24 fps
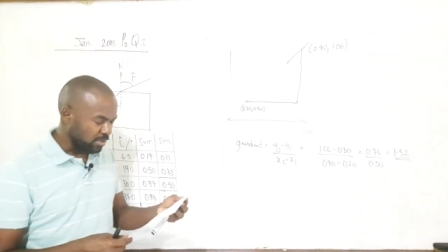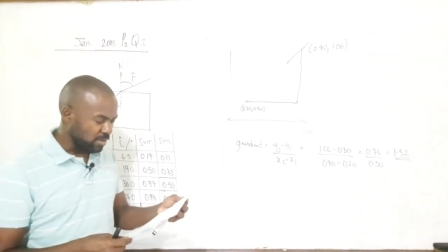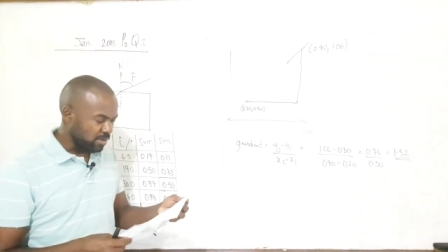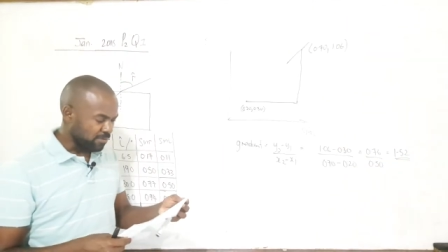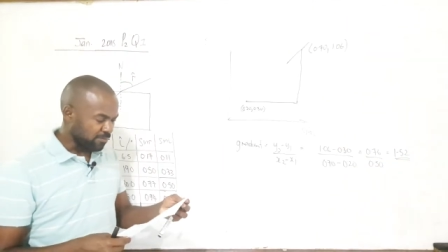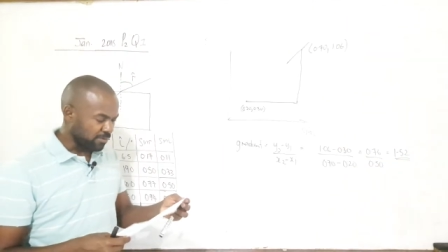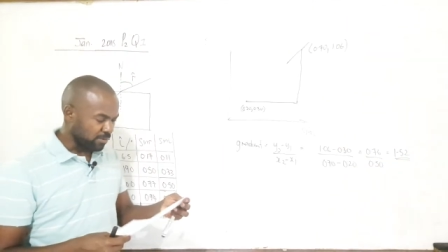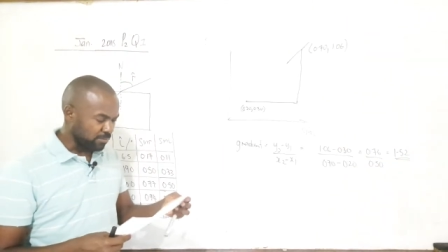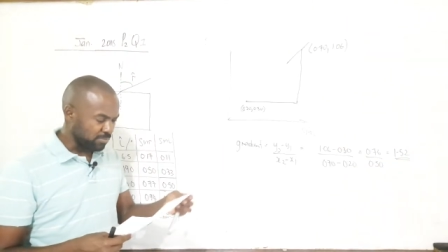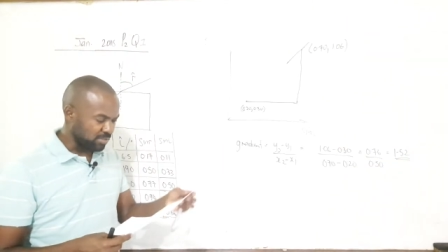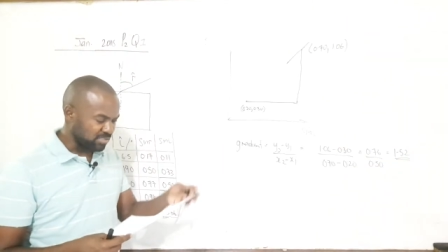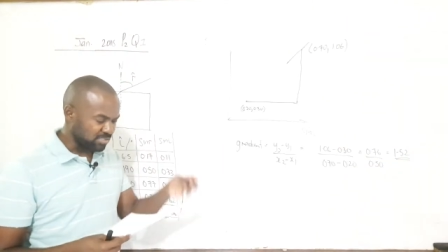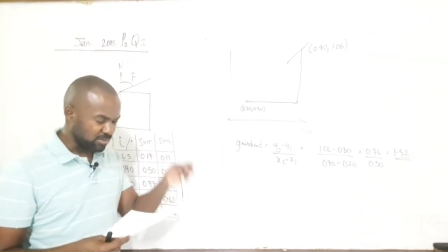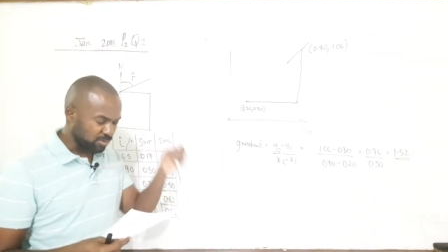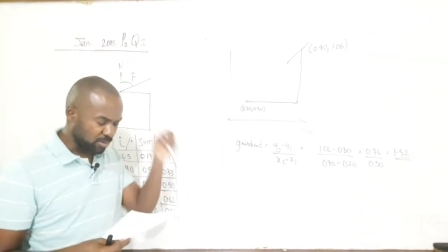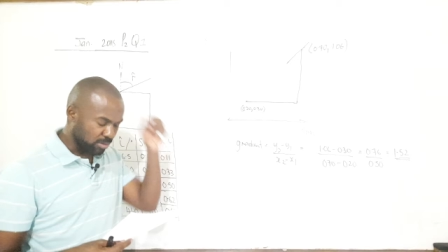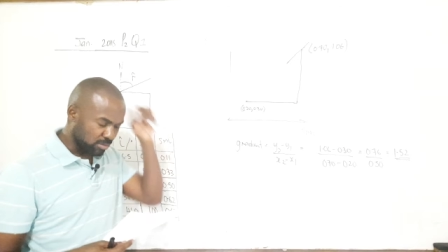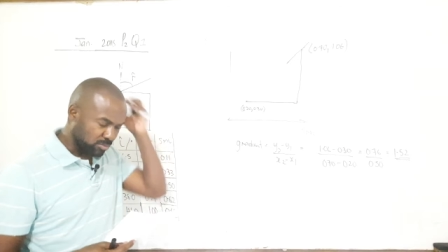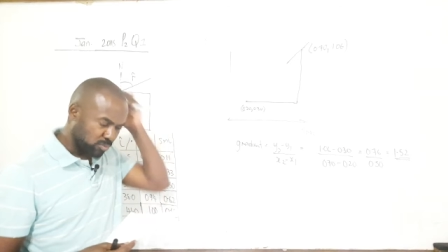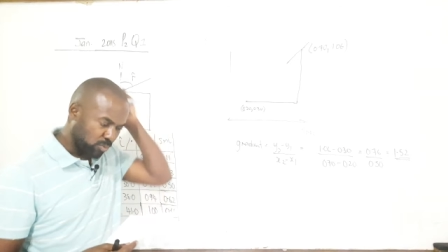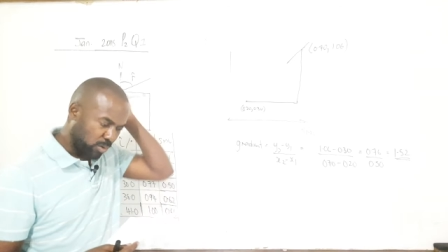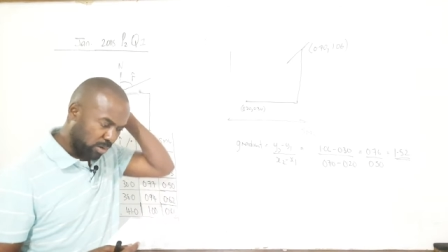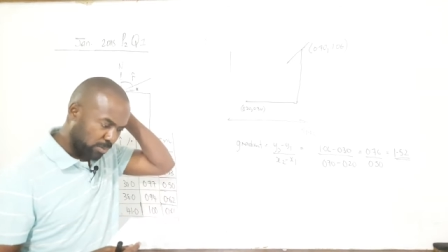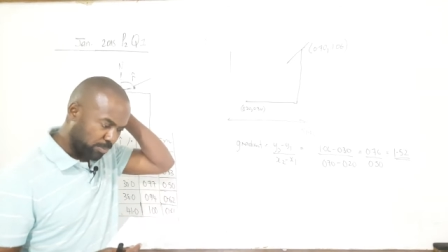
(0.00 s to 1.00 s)
From this we
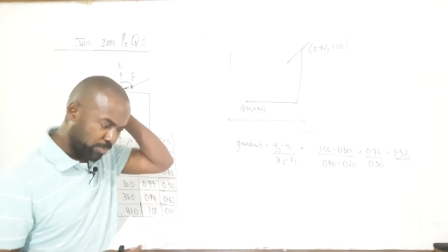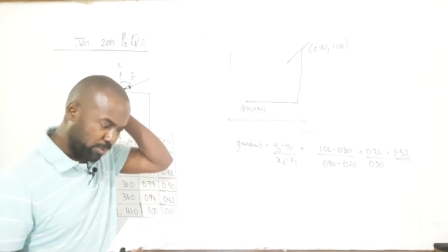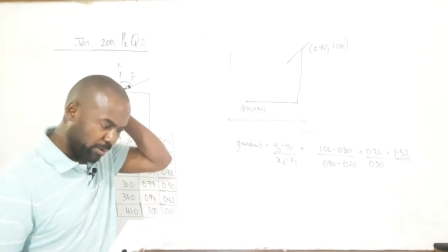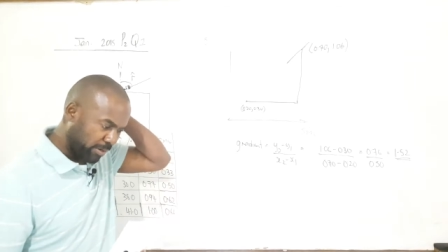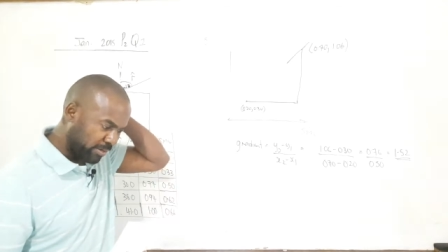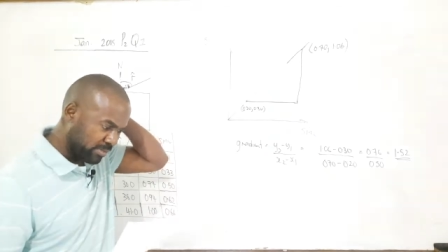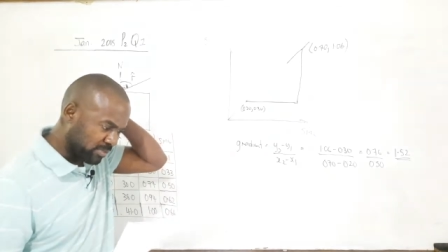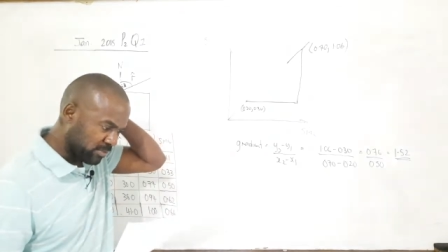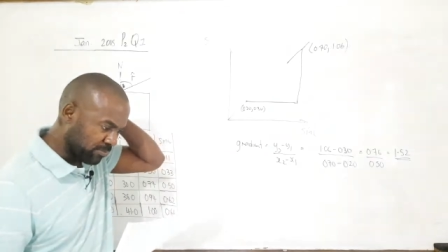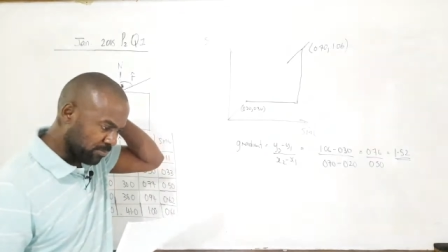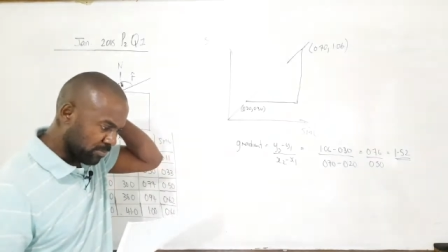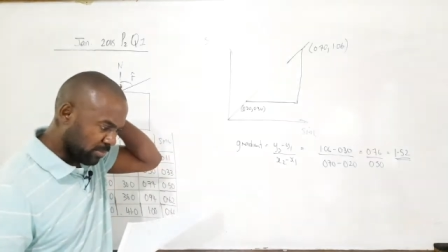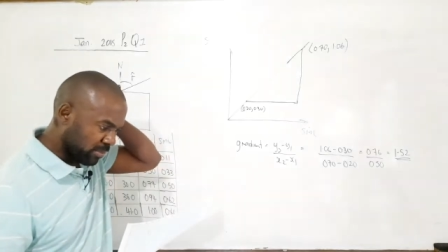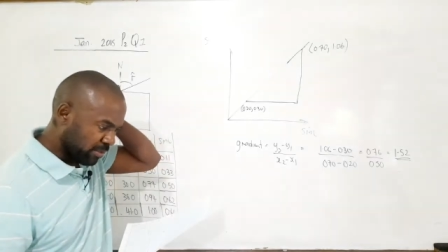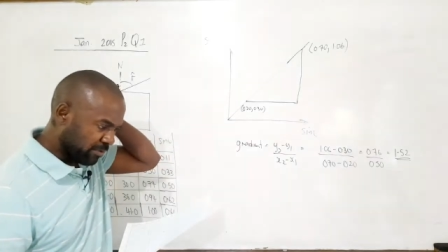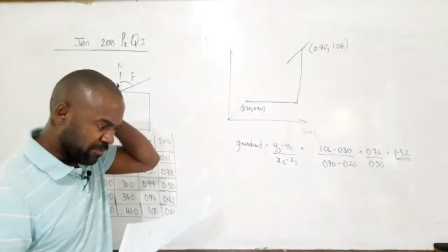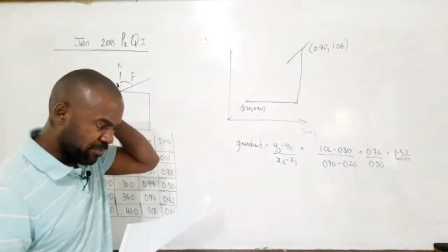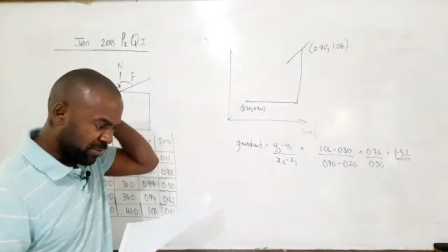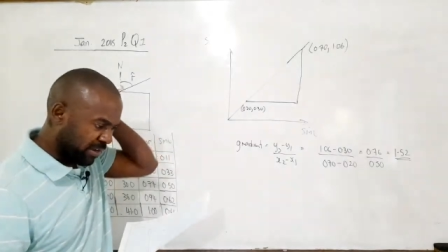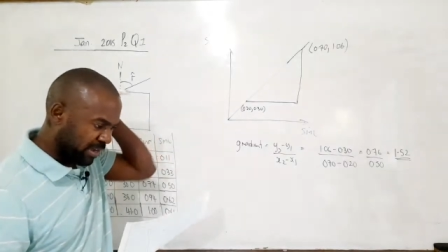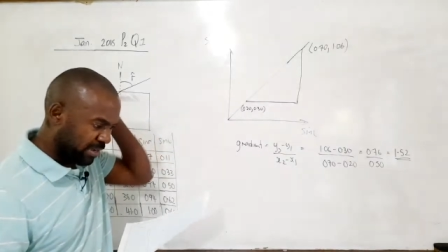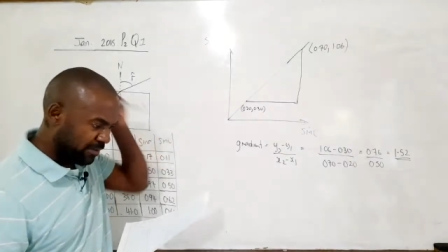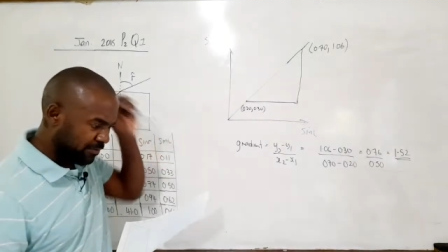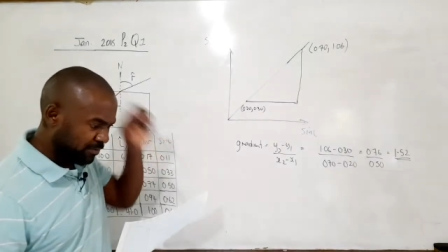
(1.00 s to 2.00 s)
got
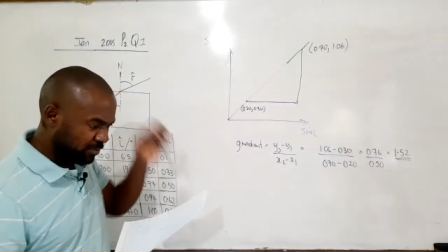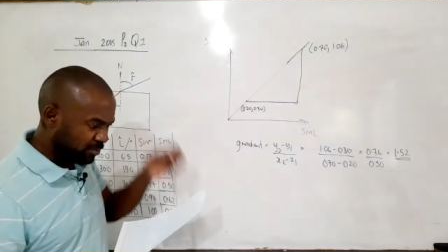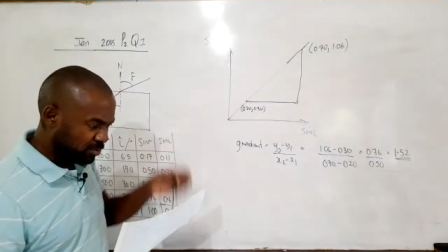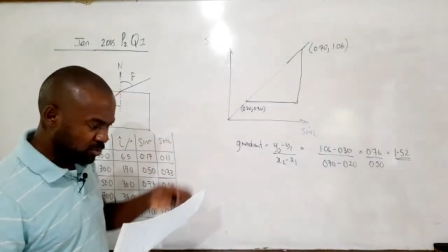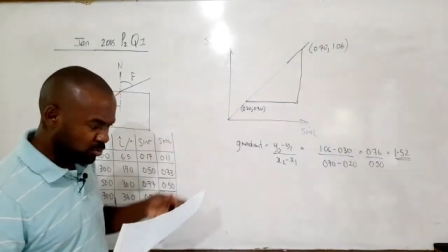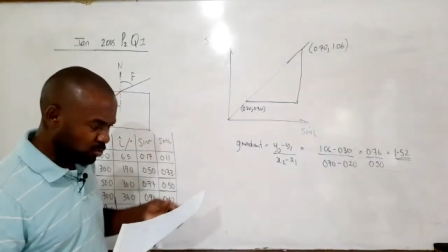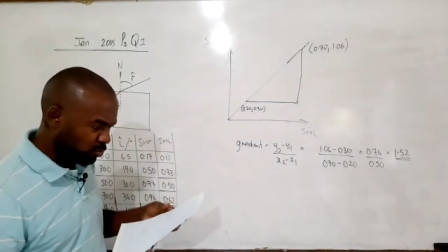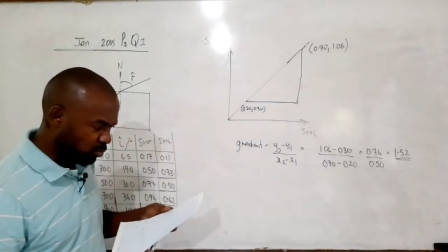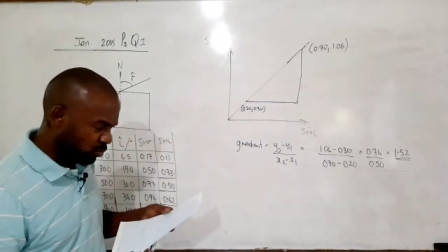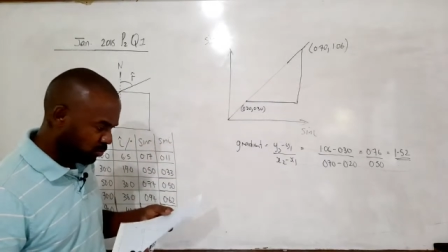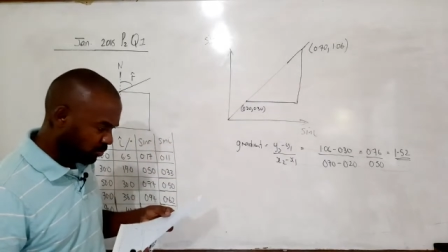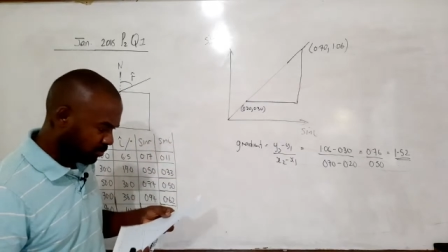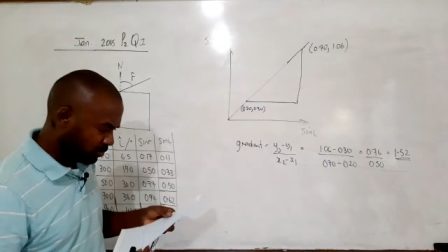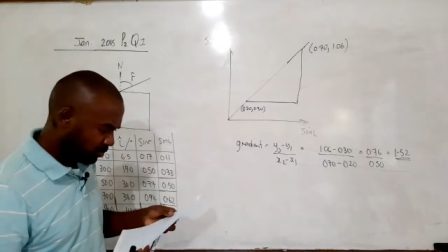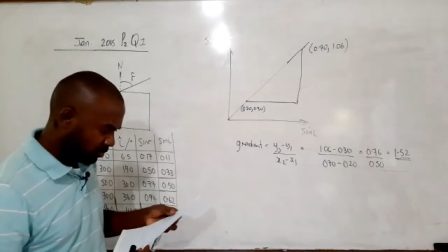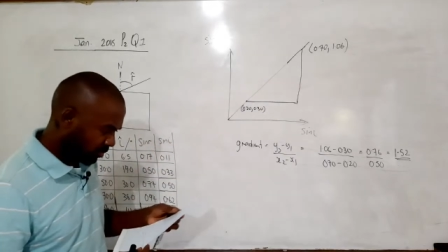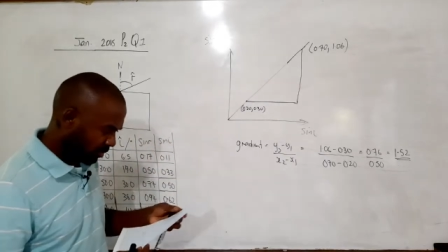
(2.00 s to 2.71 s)
1.52.